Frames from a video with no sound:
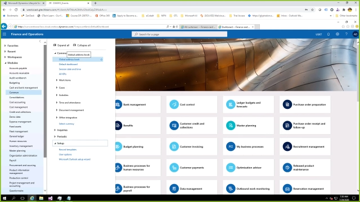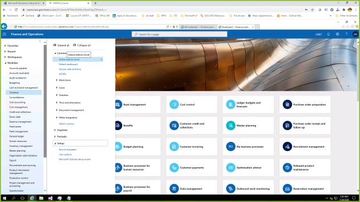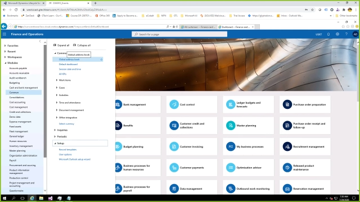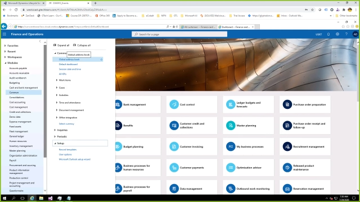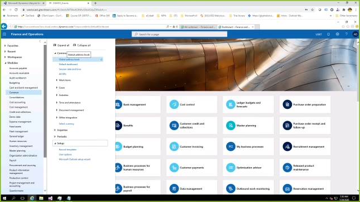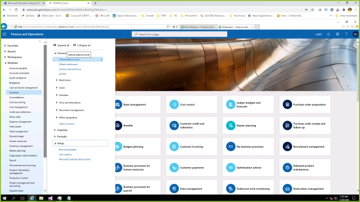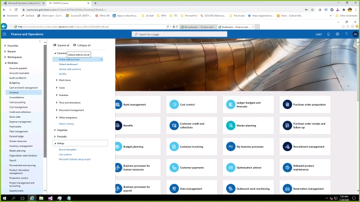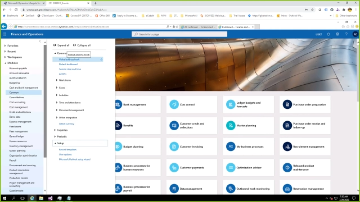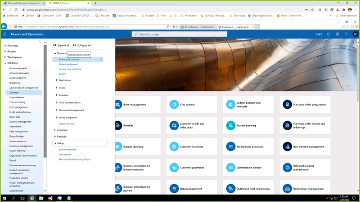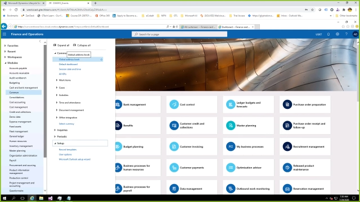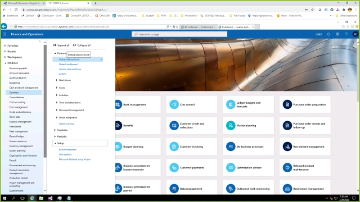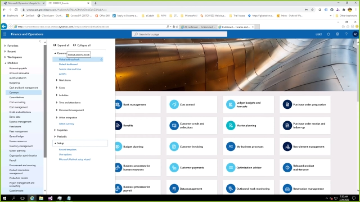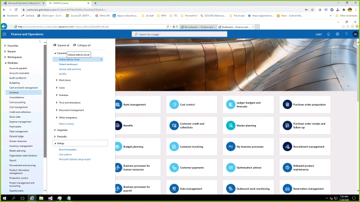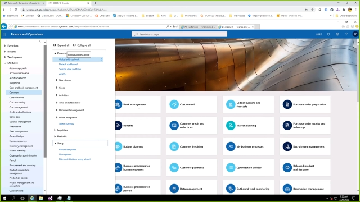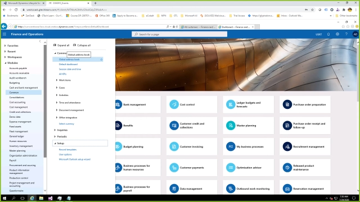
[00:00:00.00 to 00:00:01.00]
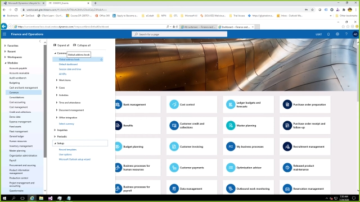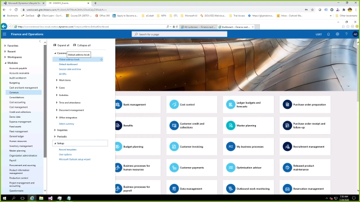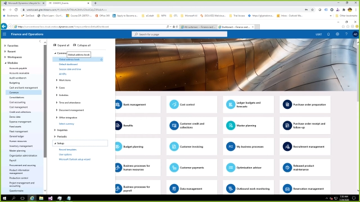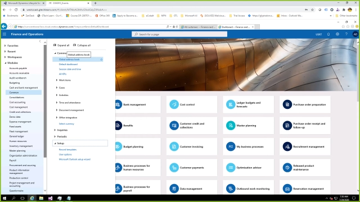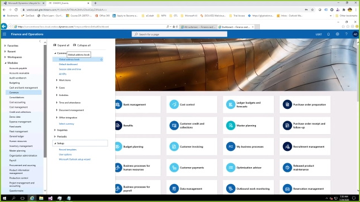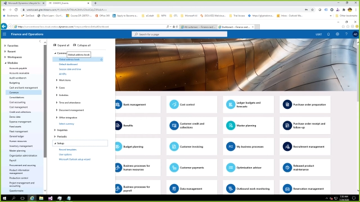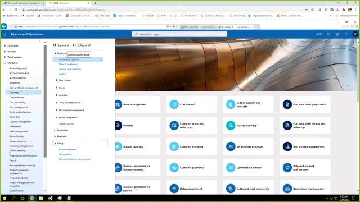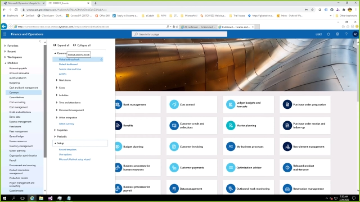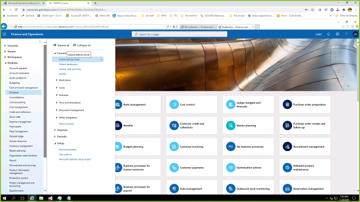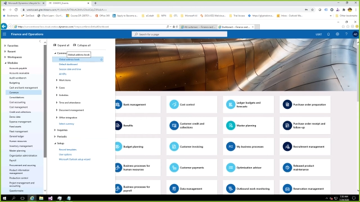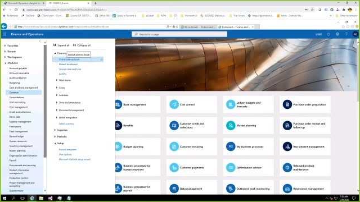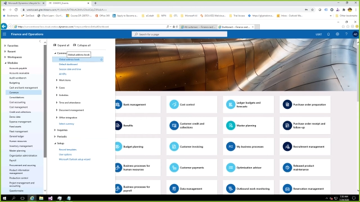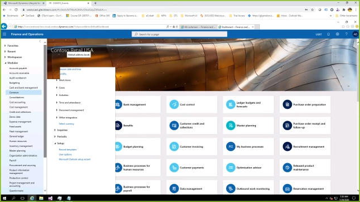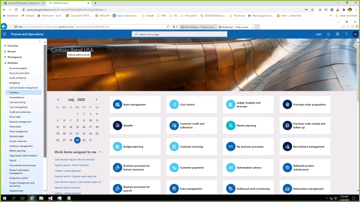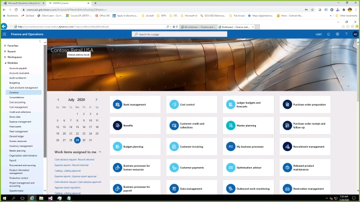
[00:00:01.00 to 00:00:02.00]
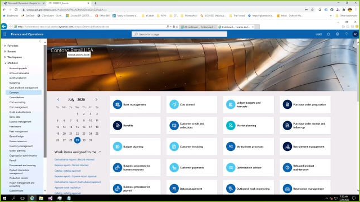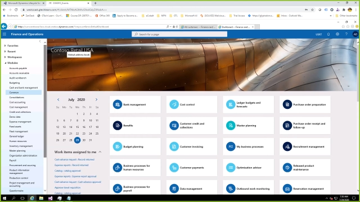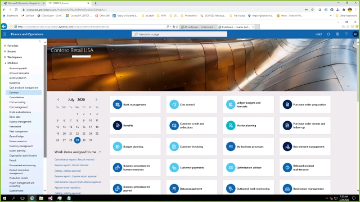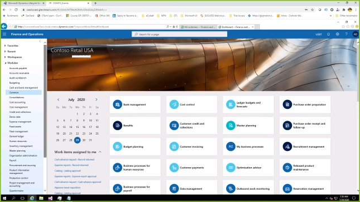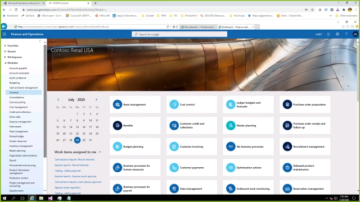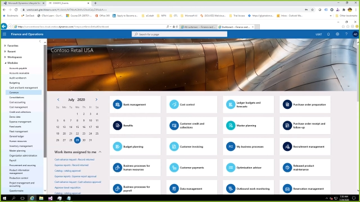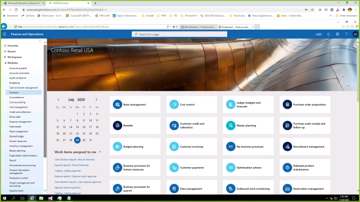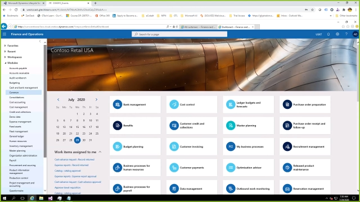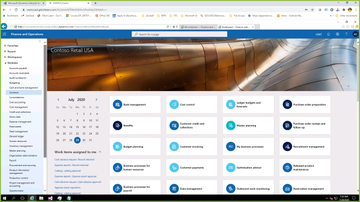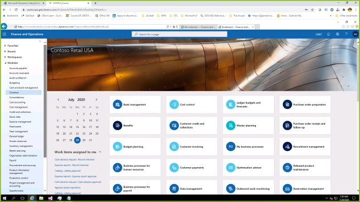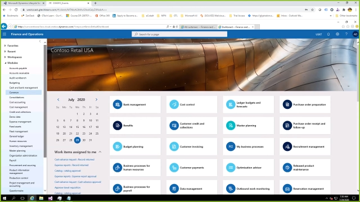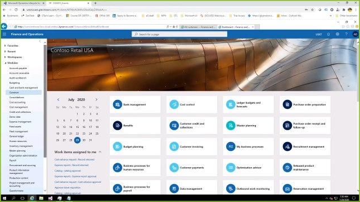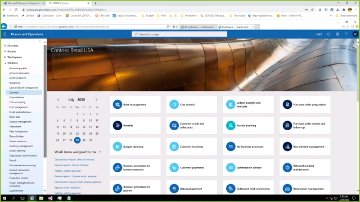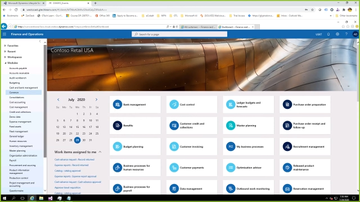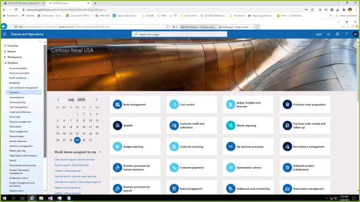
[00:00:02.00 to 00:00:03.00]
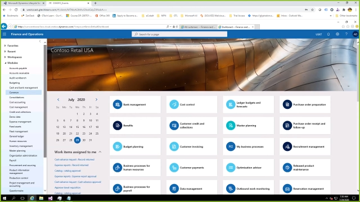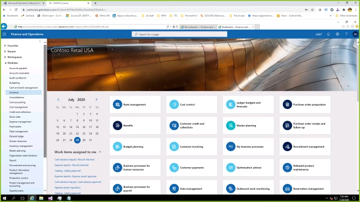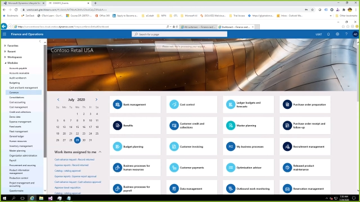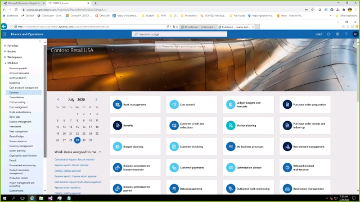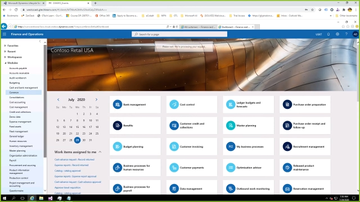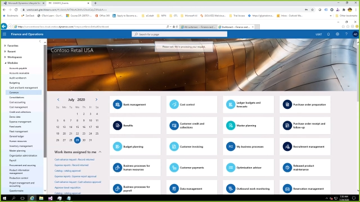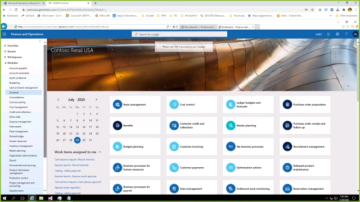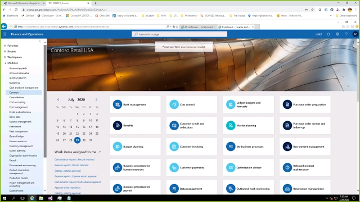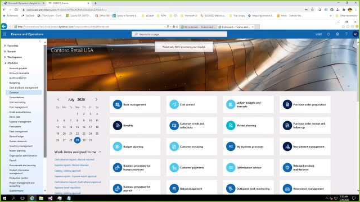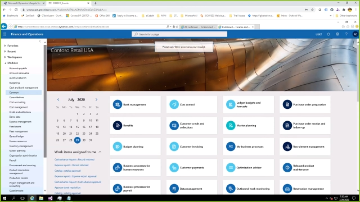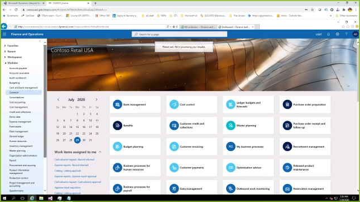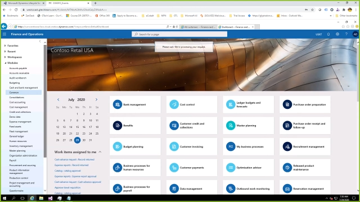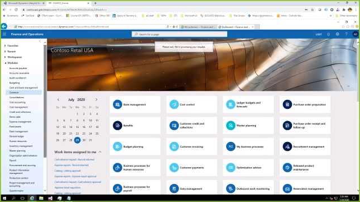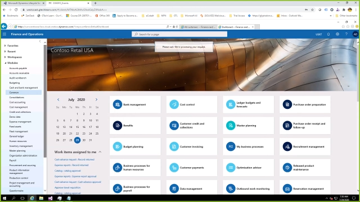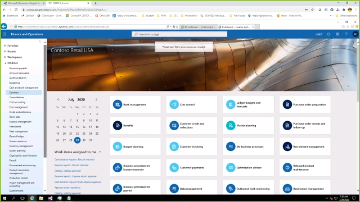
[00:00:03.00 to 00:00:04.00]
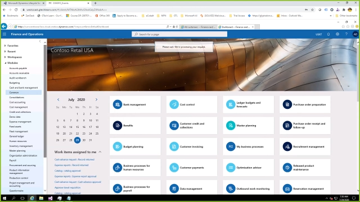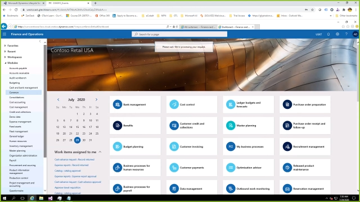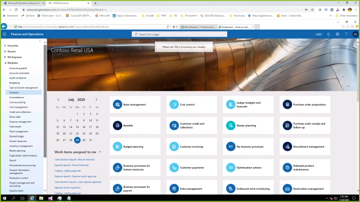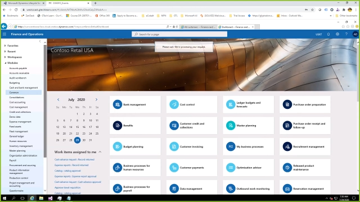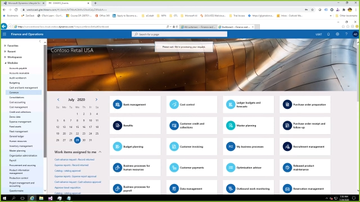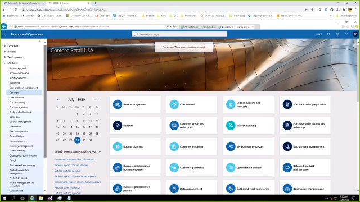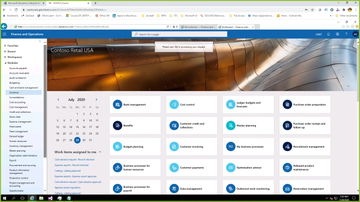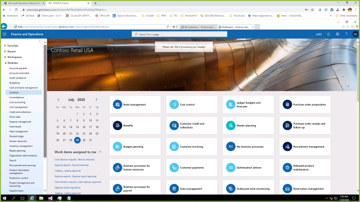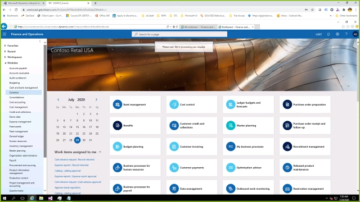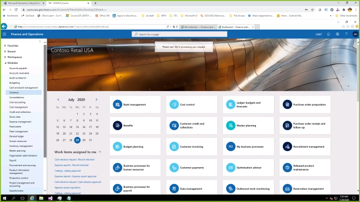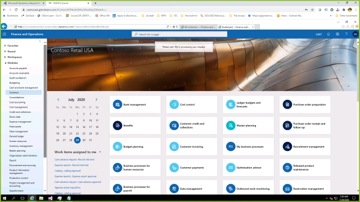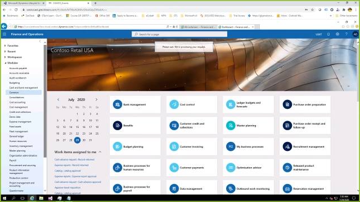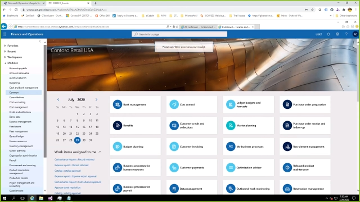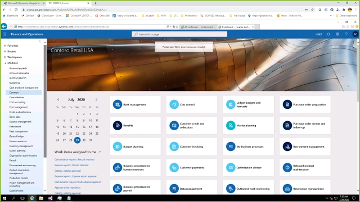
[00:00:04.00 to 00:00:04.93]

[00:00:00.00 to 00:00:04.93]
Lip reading: [unreadable: no face in view]